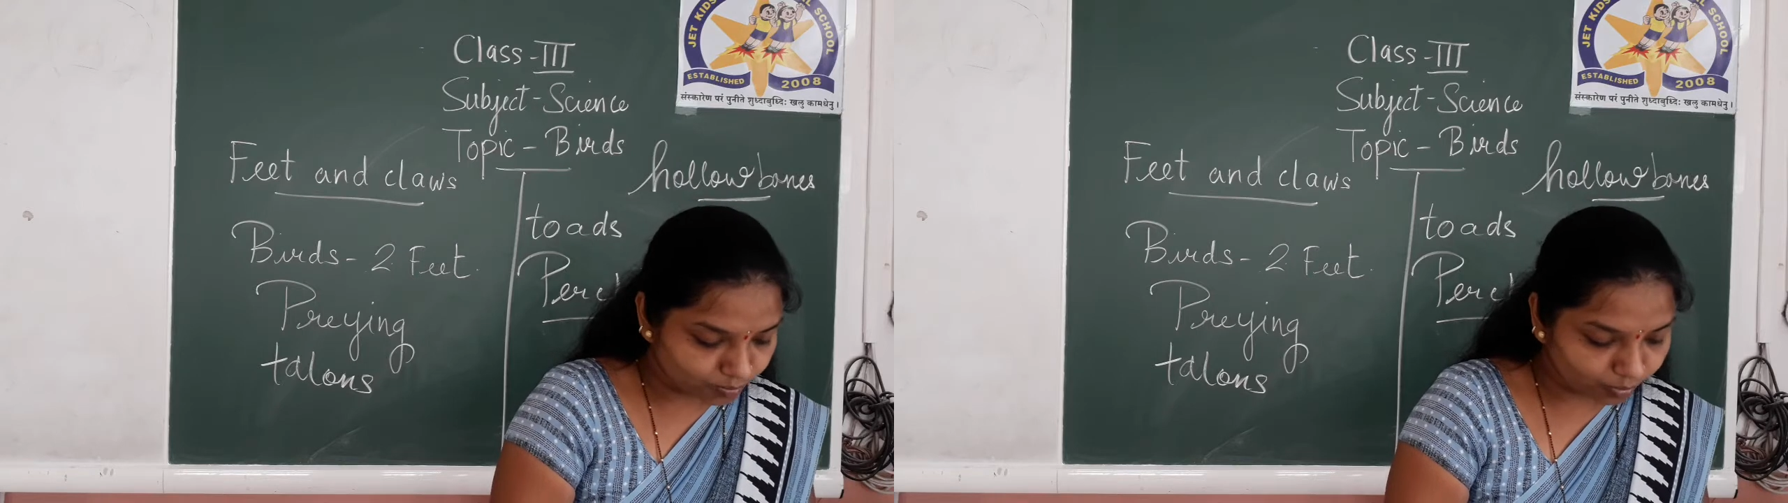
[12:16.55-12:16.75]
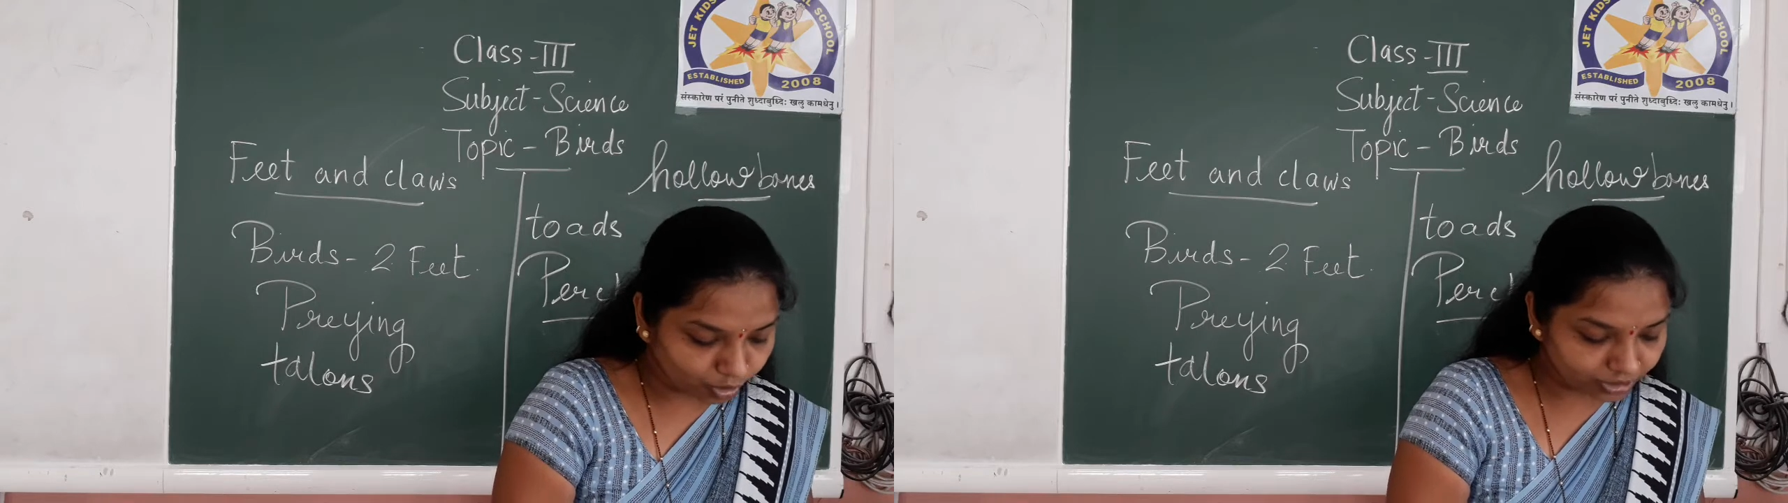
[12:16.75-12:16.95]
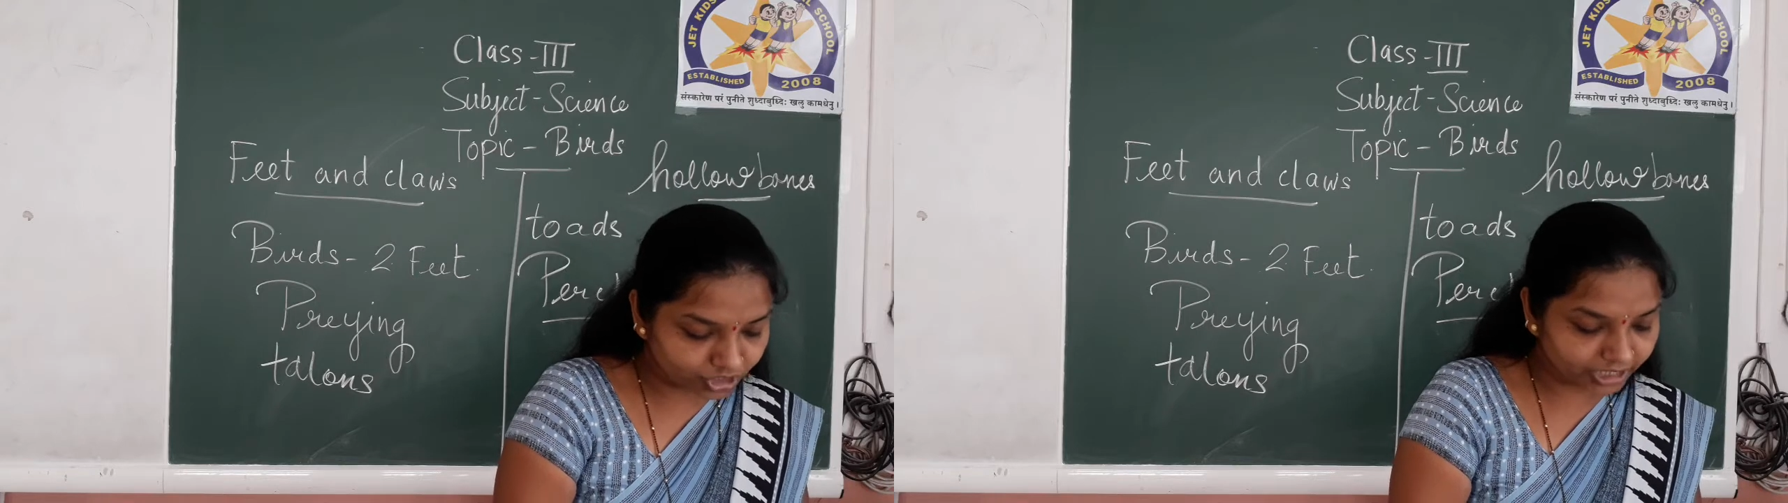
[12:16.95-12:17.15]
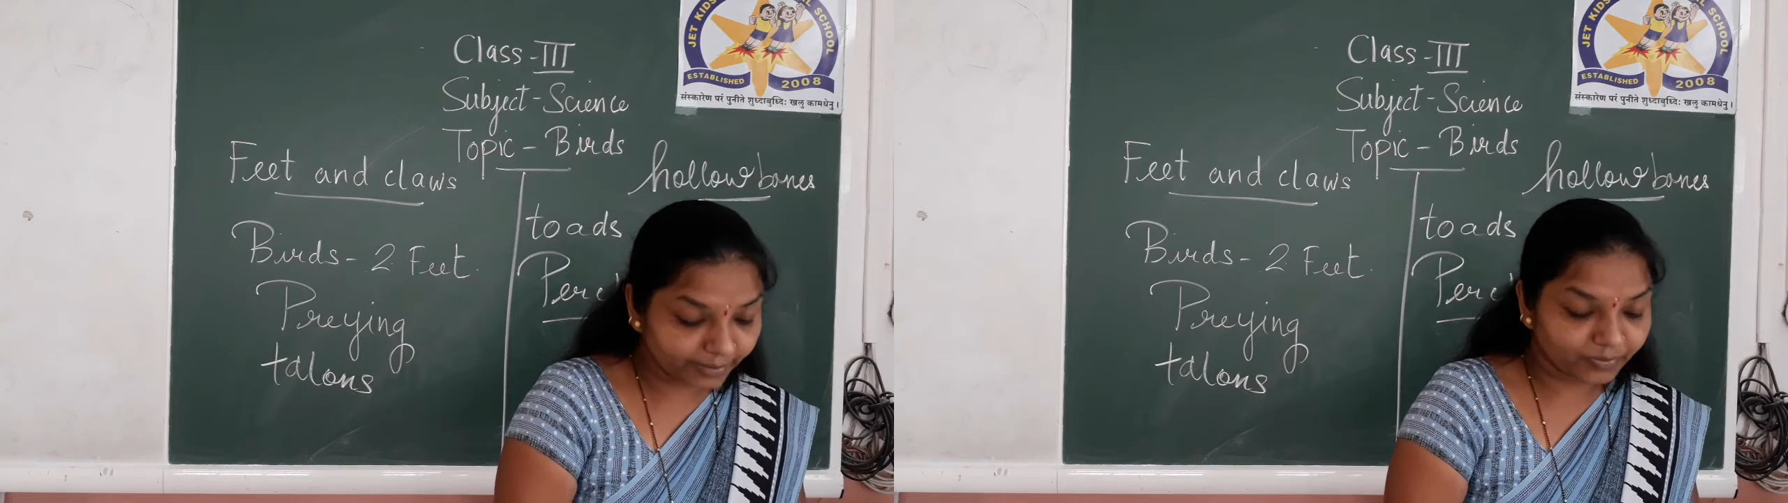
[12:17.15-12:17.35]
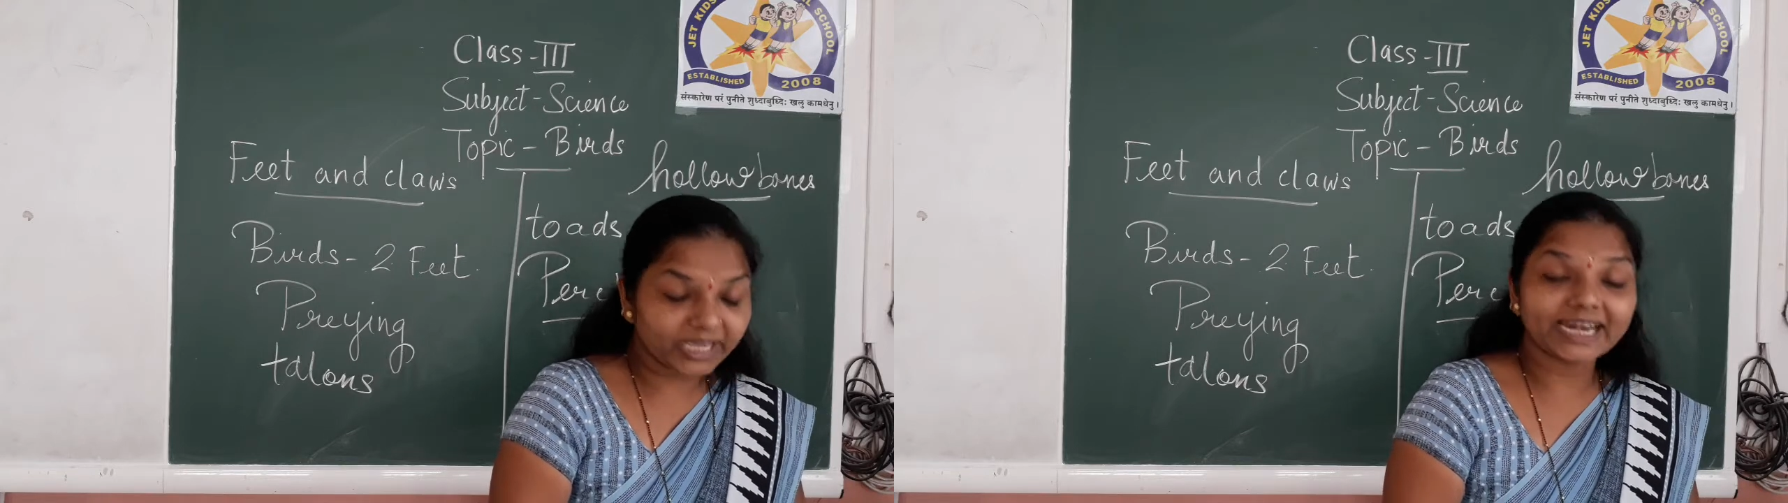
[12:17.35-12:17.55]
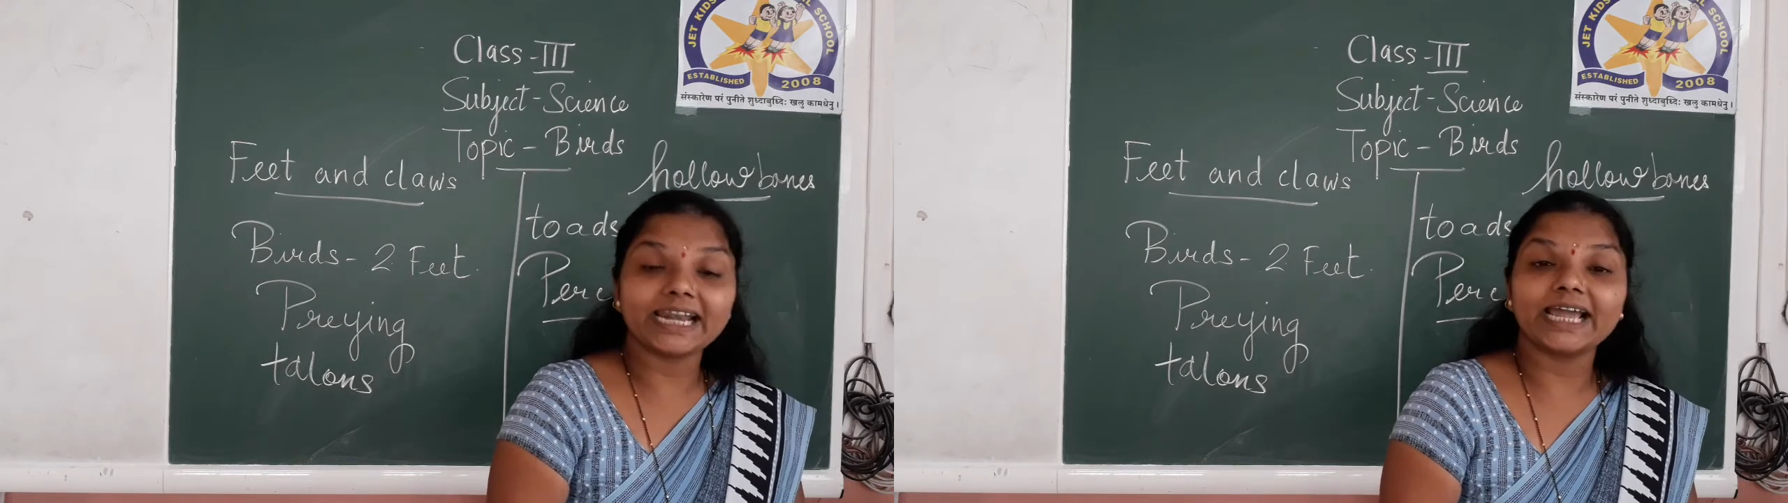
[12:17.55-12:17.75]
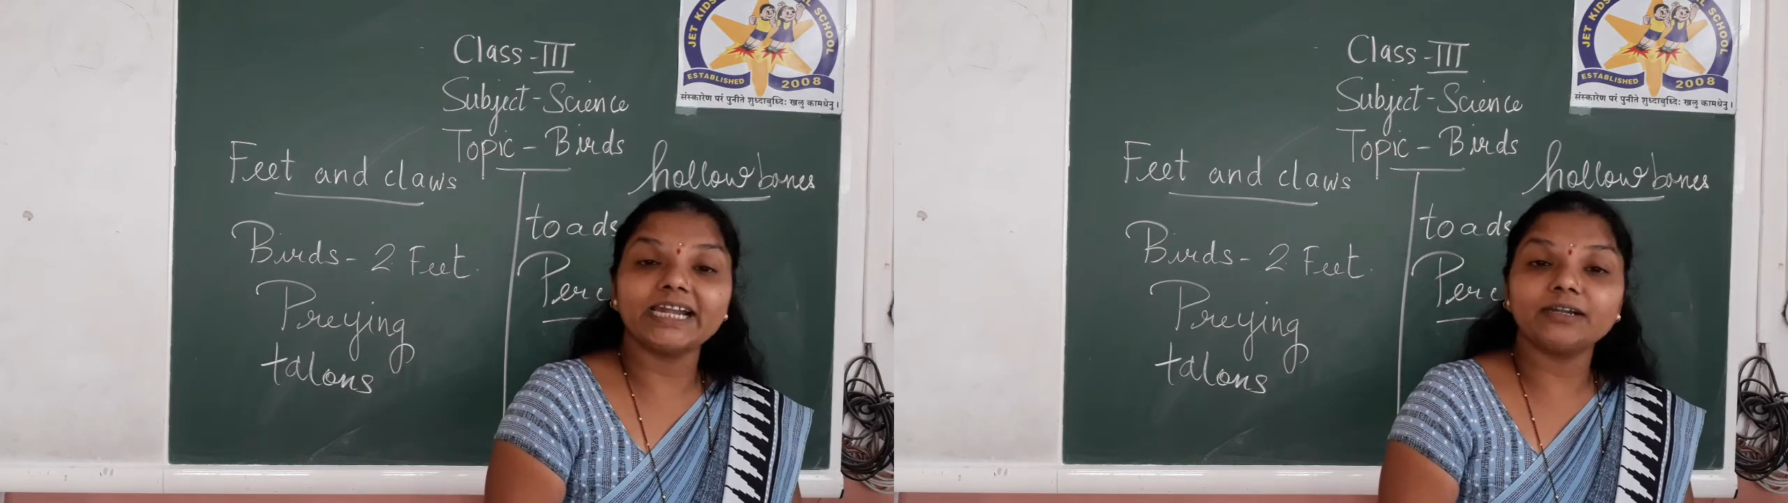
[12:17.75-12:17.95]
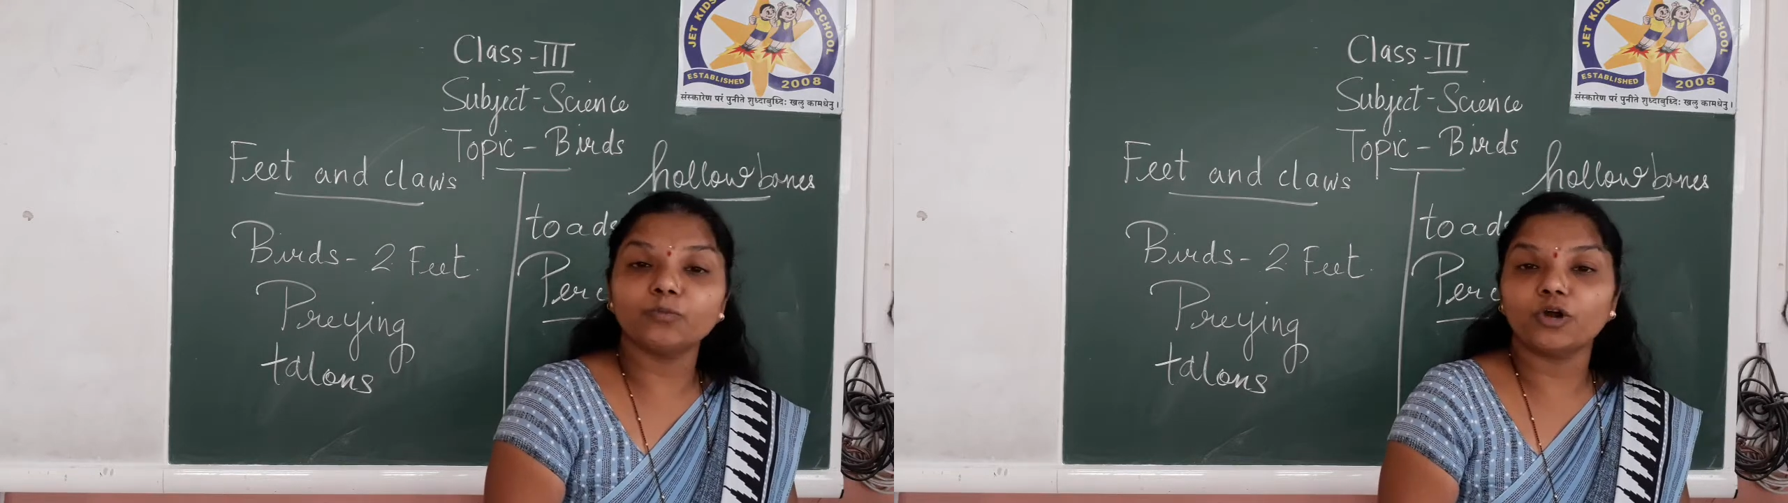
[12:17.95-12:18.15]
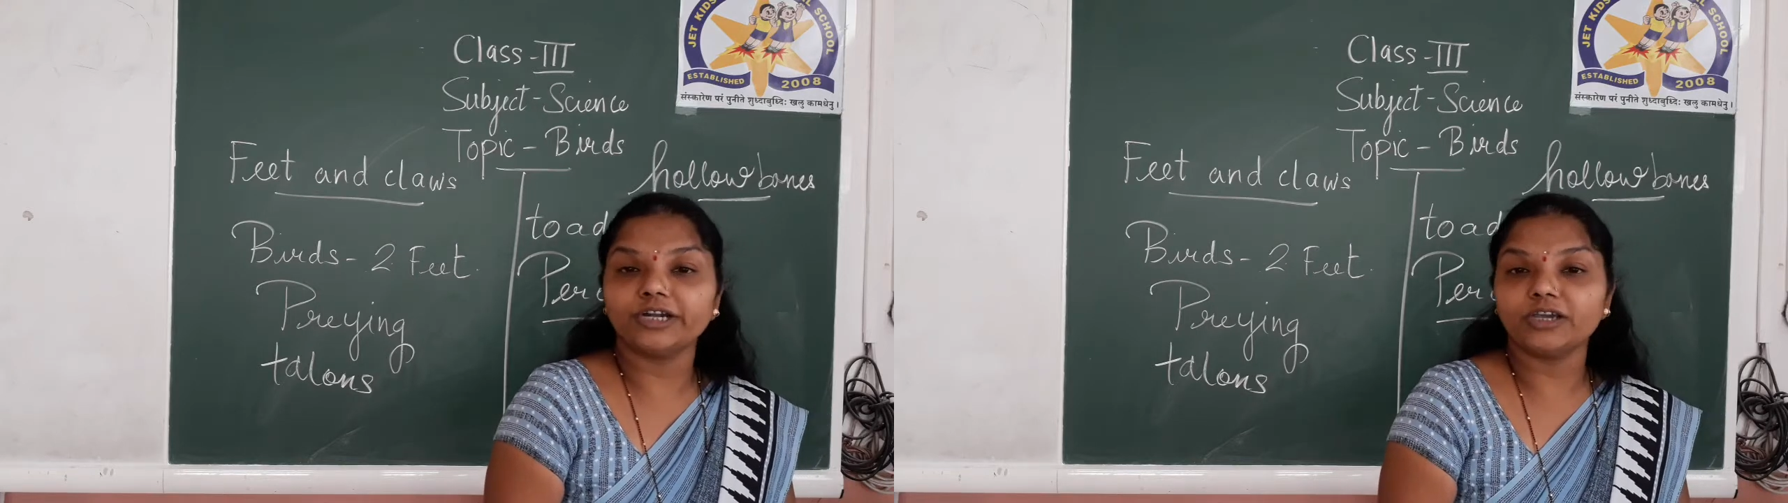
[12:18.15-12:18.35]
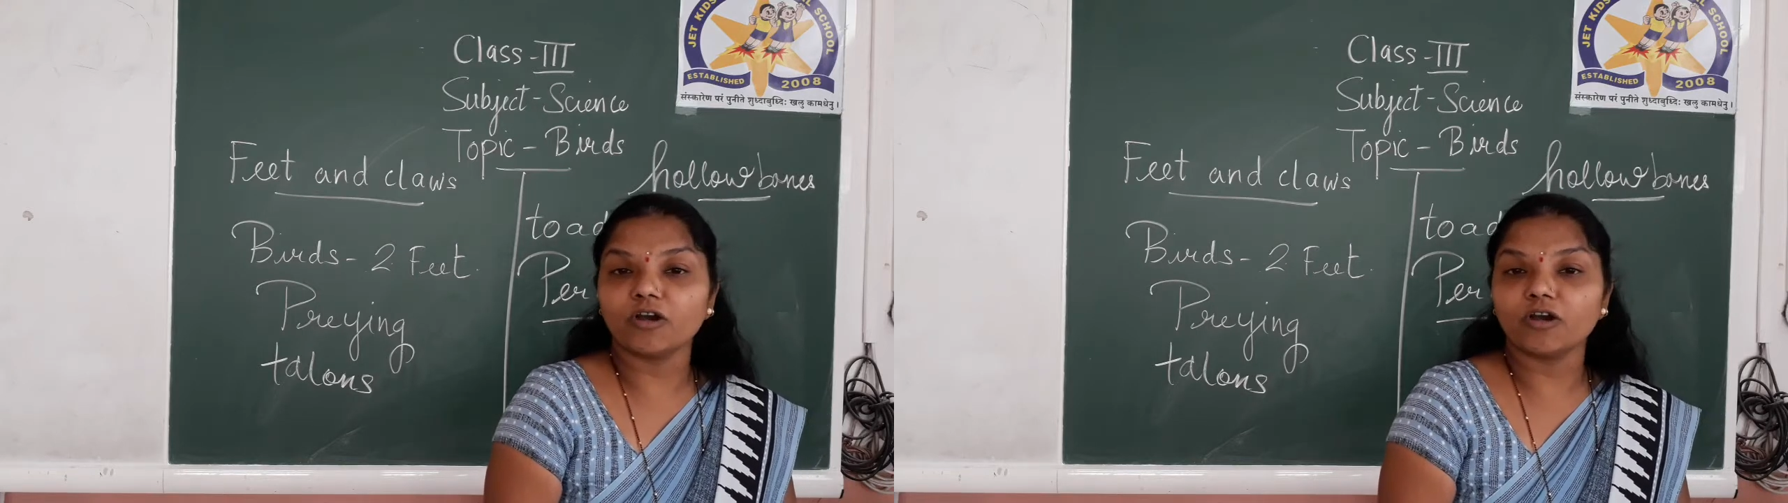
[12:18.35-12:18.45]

Boat shape and light body